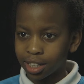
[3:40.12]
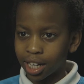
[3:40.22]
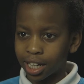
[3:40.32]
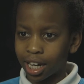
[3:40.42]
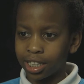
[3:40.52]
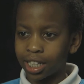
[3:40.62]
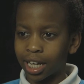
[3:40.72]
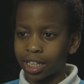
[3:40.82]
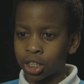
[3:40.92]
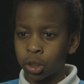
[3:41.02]
Like
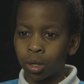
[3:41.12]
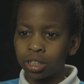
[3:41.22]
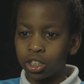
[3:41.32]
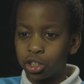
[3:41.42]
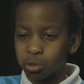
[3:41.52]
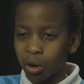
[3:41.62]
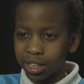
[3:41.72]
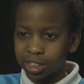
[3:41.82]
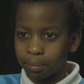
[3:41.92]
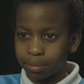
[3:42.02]
you want to
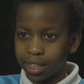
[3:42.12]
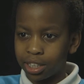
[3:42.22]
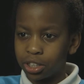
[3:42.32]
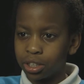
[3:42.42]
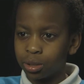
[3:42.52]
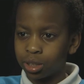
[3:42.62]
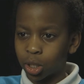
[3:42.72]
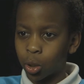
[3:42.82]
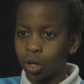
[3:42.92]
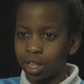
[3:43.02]
try something new
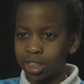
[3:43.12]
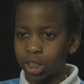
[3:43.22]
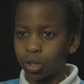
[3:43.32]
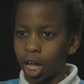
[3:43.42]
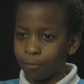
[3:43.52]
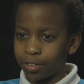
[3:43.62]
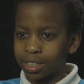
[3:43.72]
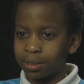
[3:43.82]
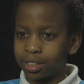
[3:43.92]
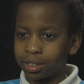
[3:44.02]
so life
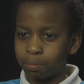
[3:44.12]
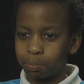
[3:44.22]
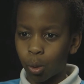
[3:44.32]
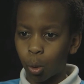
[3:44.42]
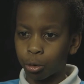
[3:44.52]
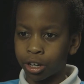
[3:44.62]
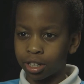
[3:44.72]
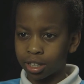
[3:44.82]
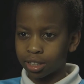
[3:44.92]
isn't boring.